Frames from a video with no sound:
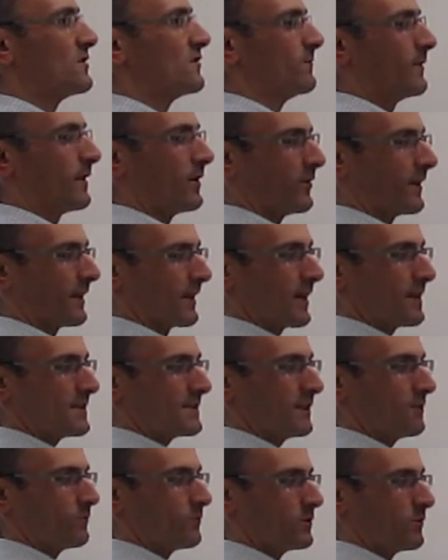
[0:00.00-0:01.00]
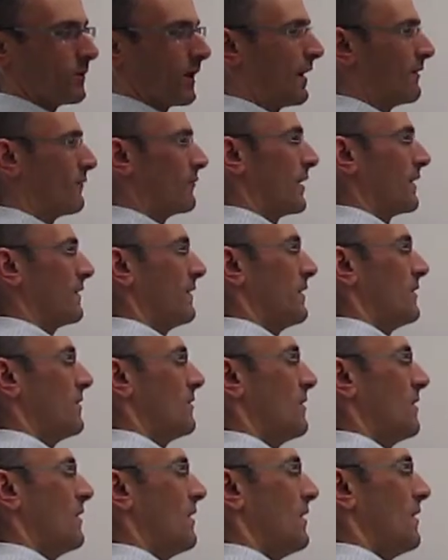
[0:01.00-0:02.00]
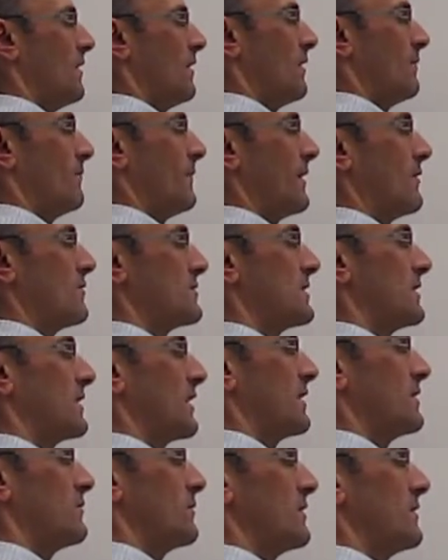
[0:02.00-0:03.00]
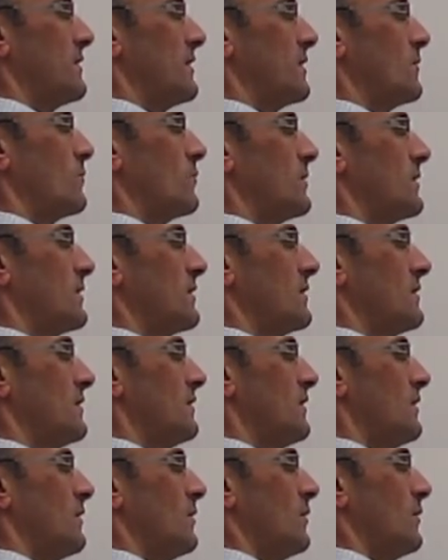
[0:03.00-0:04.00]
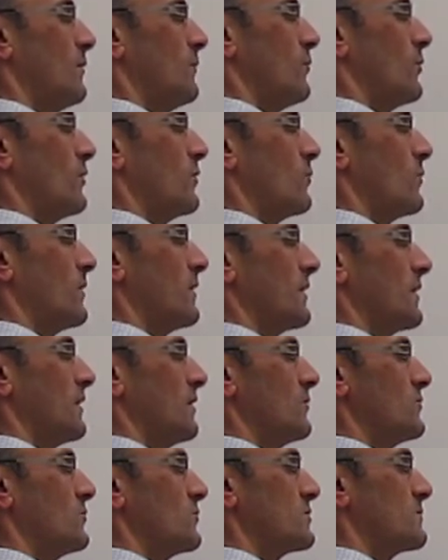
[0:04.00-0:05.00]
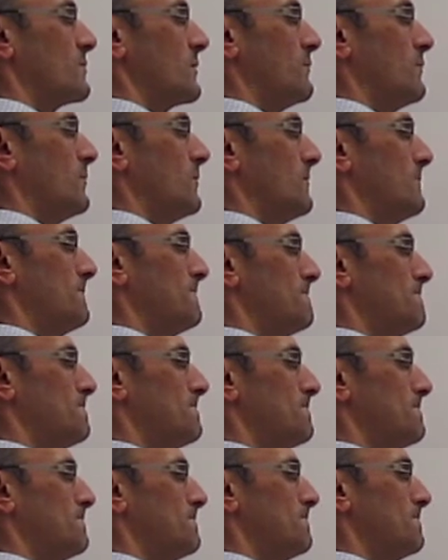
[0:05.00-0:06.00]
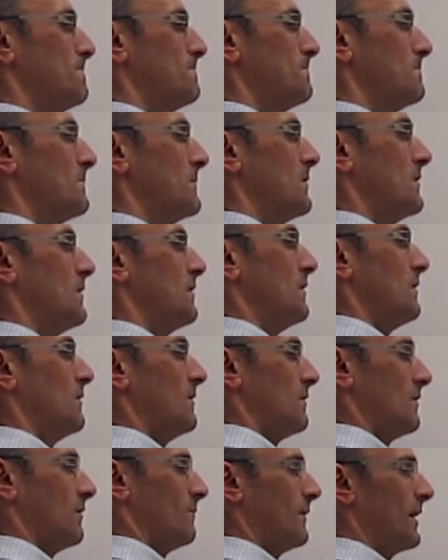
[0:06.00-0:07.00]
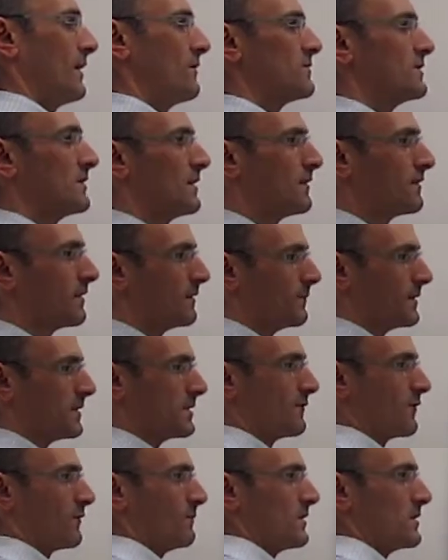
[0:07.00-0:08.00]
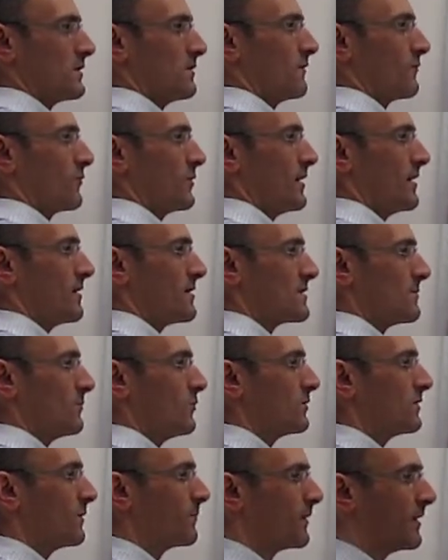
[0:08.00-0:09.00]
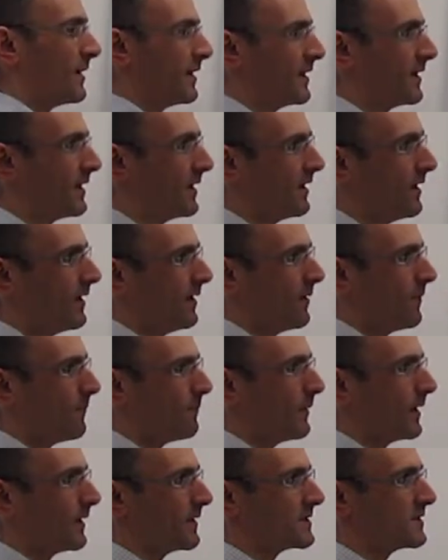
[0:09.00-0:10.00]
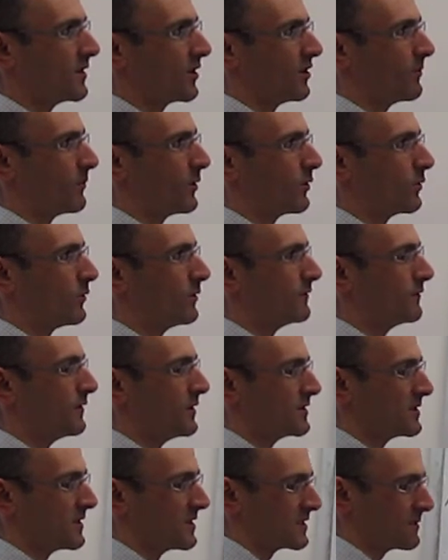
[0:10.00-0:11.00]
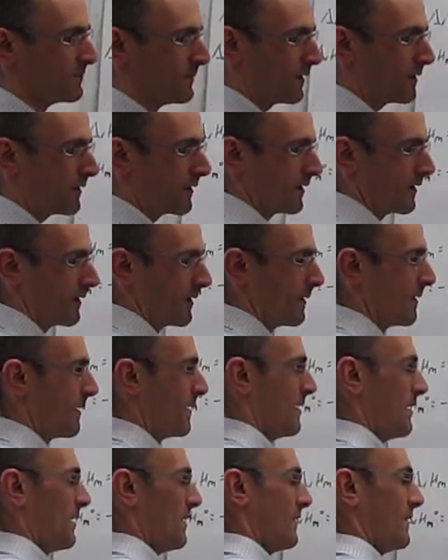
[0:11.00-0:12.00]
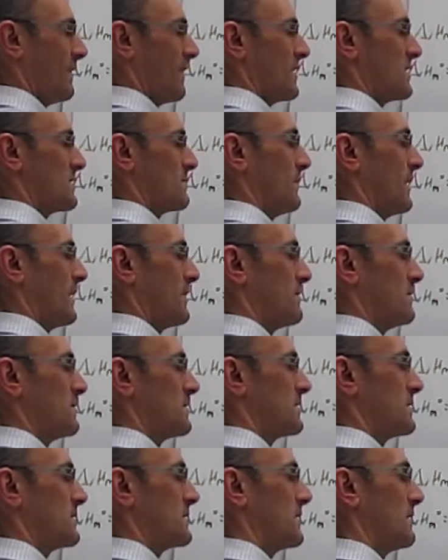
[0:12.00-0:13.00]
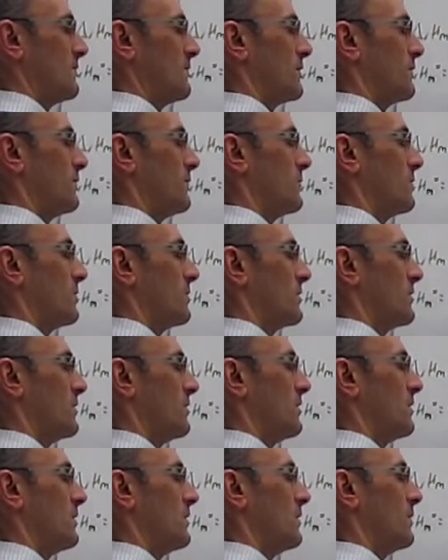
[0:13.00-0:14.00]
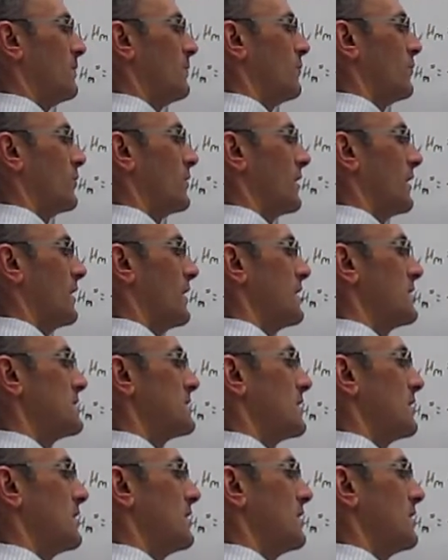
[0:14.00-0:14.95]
of malonic acid, which we have right there, minus 891.1 kilojoules per mole, minus the enthalpies of formation of reagents multiplied by the stoichiometric coefficients, methane, that is minus 74.8